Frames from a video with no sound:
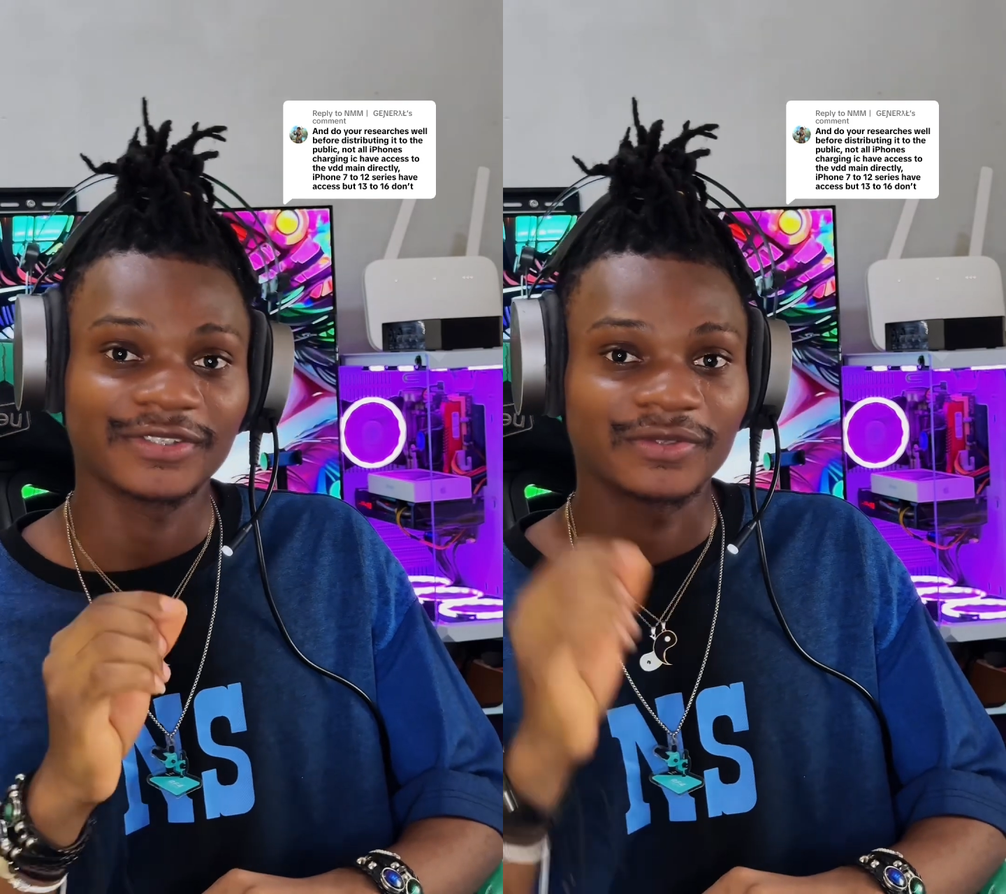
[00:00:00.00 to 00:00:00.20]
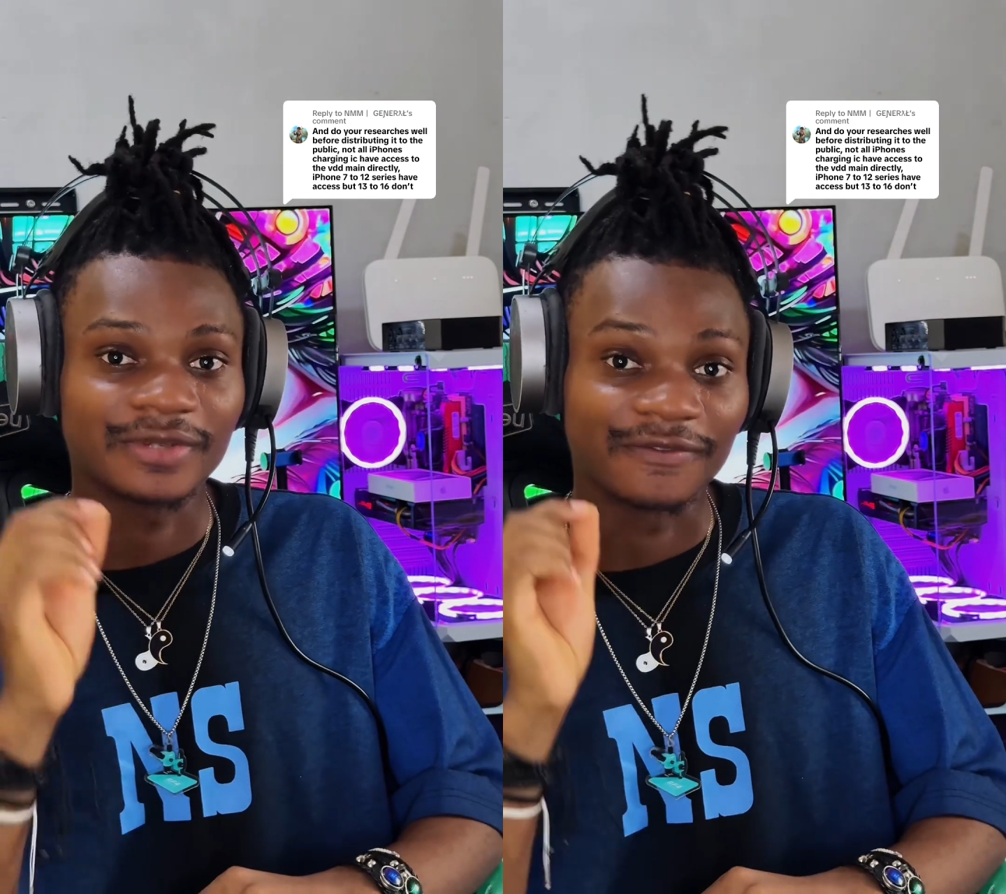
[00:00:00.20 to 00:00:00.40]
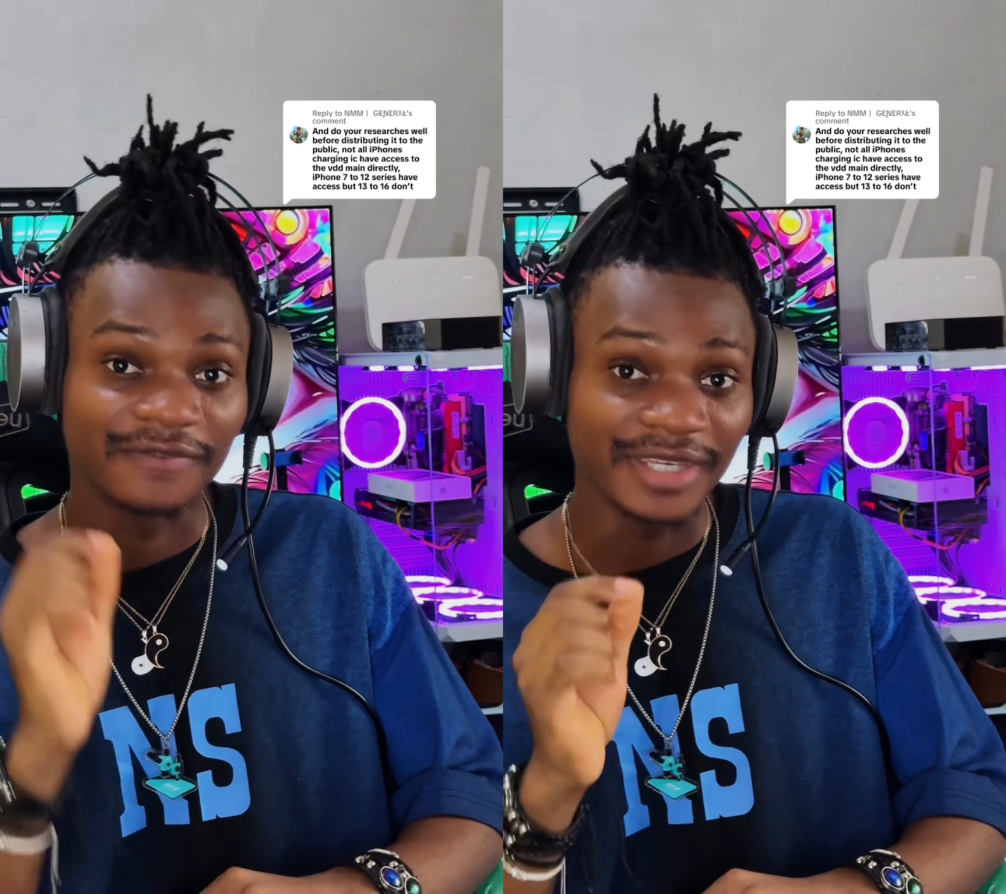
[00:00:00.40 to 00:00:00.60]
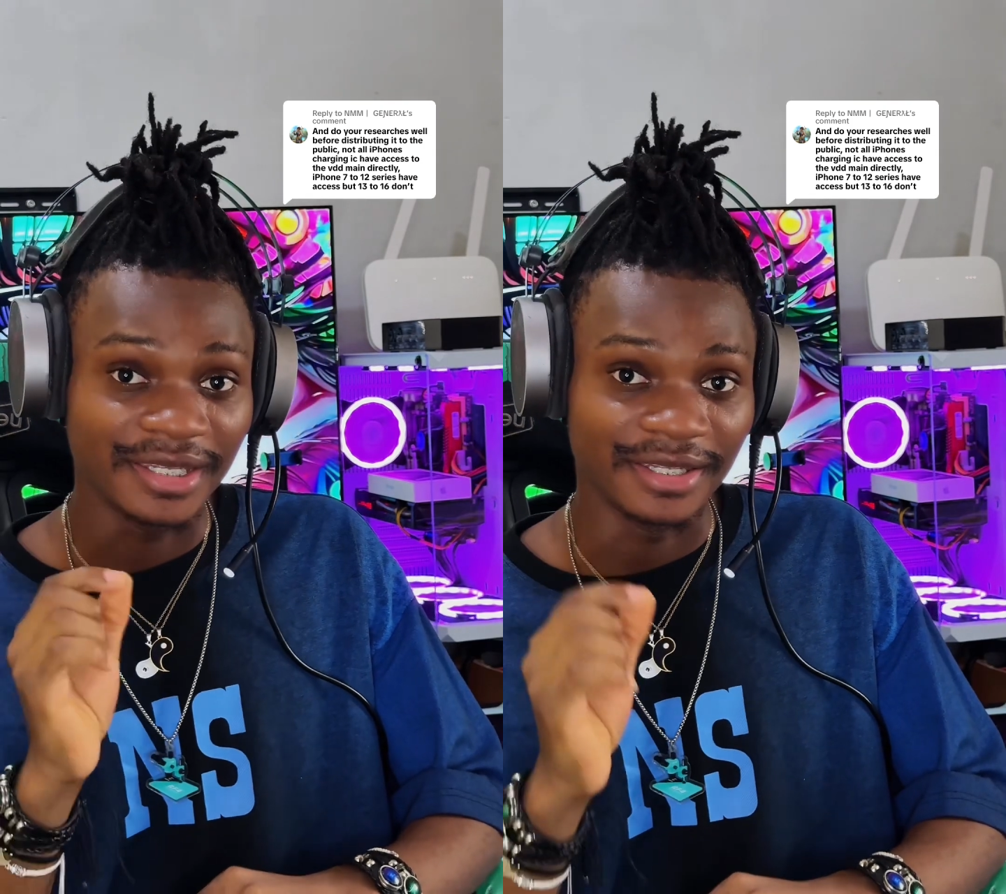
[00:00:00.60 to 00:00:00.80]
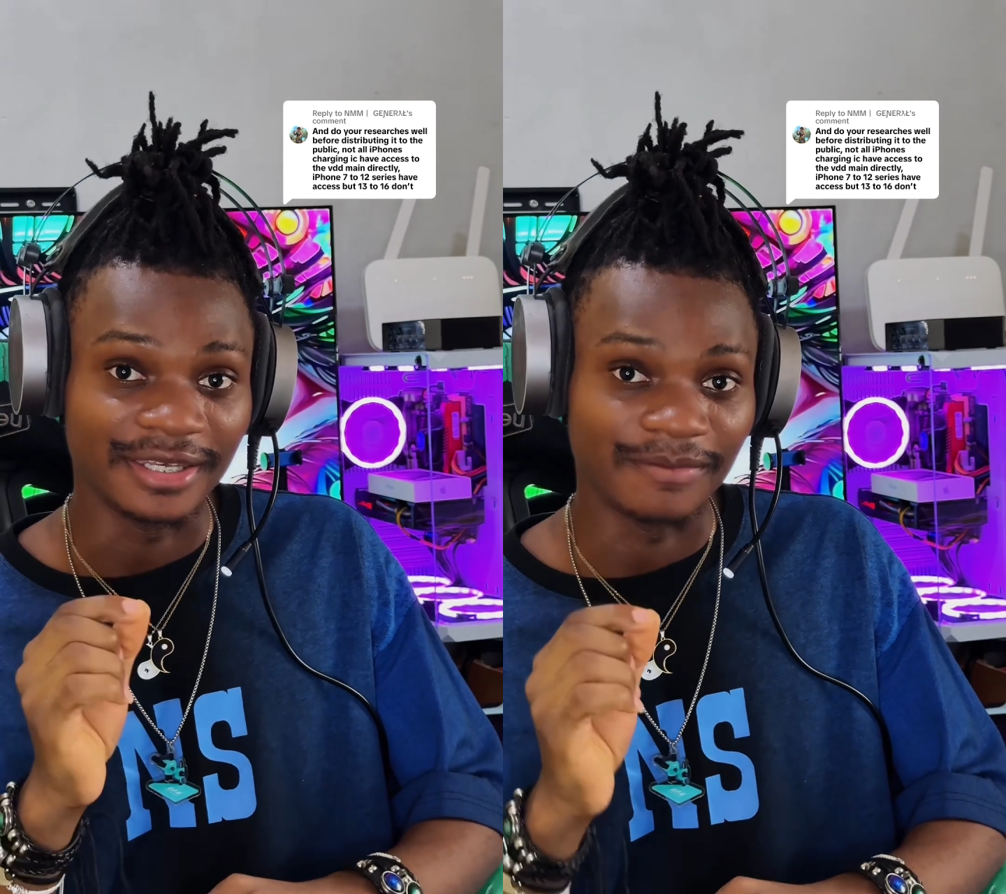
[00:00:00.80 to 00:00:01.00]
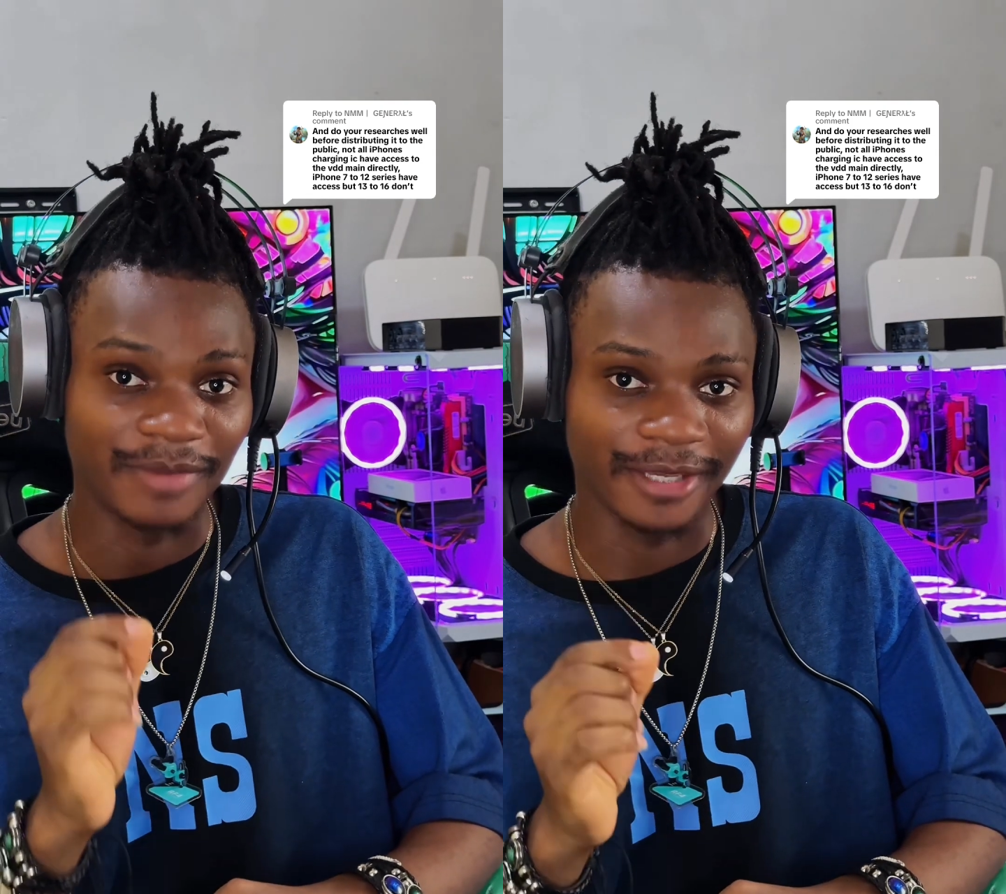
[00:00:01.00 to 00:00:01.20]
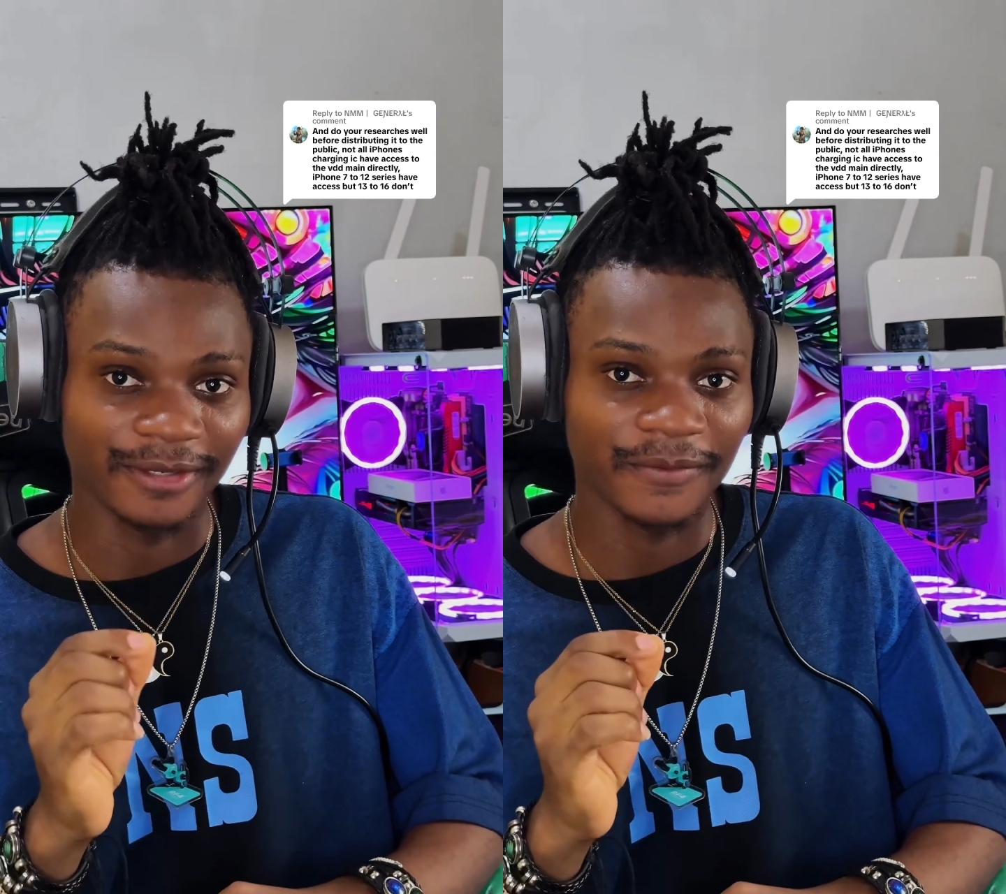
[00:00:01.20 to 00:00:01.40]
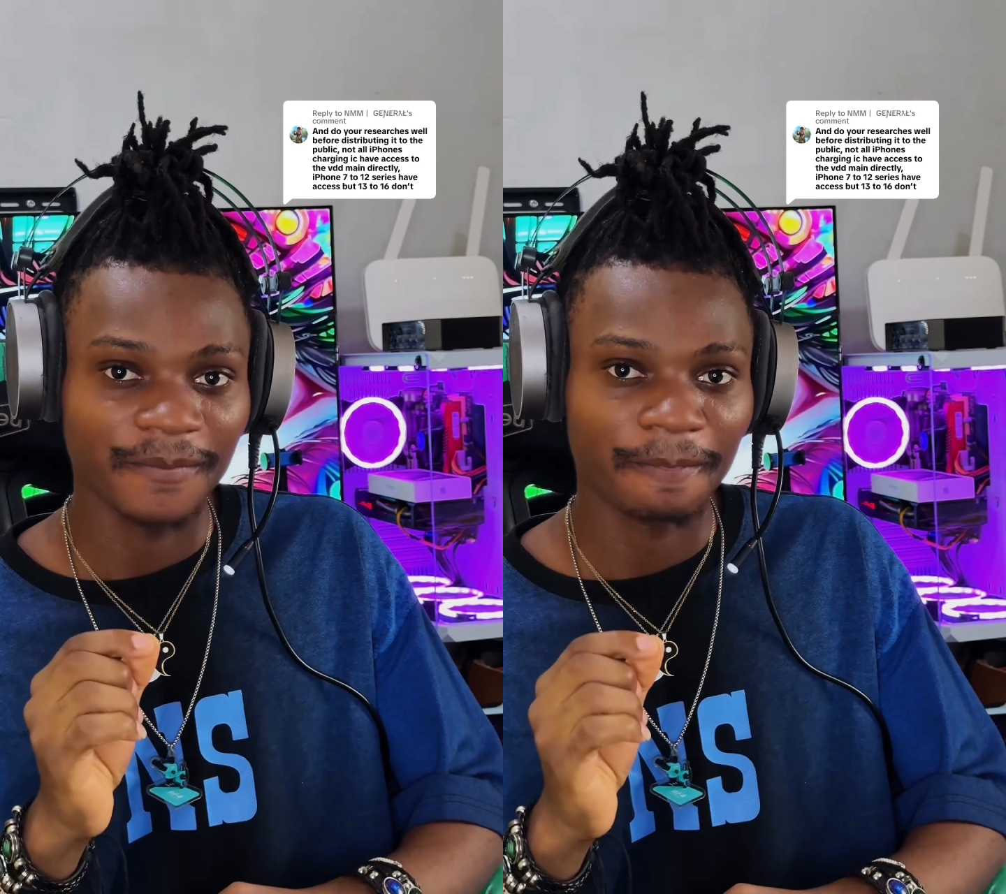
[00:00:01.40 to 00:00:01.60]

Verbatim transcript: to the VDD main.